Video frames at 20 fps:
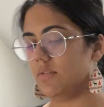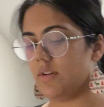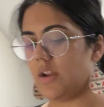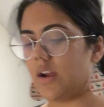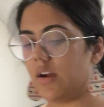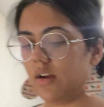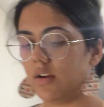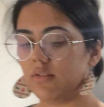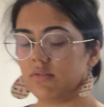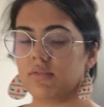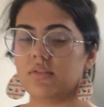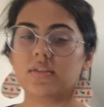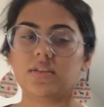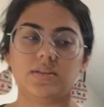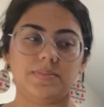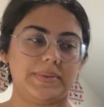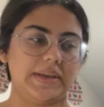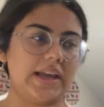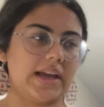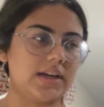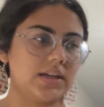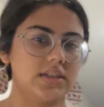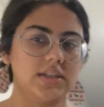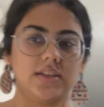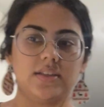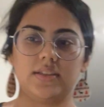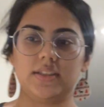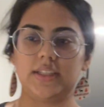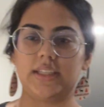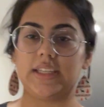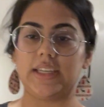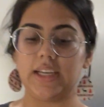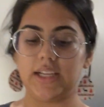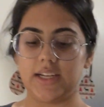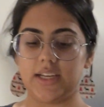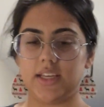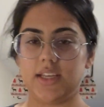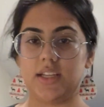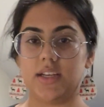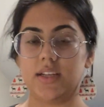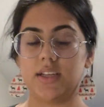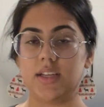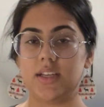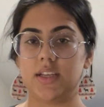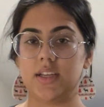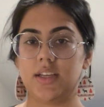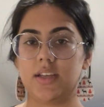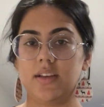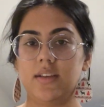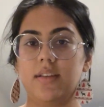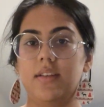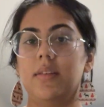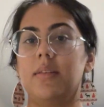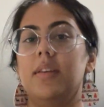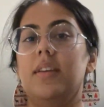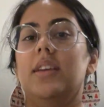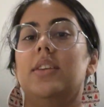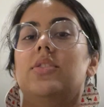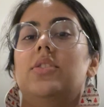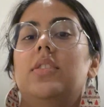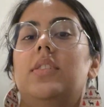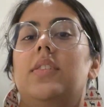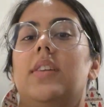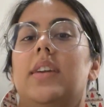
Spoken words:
now this pan is heated. Let me show you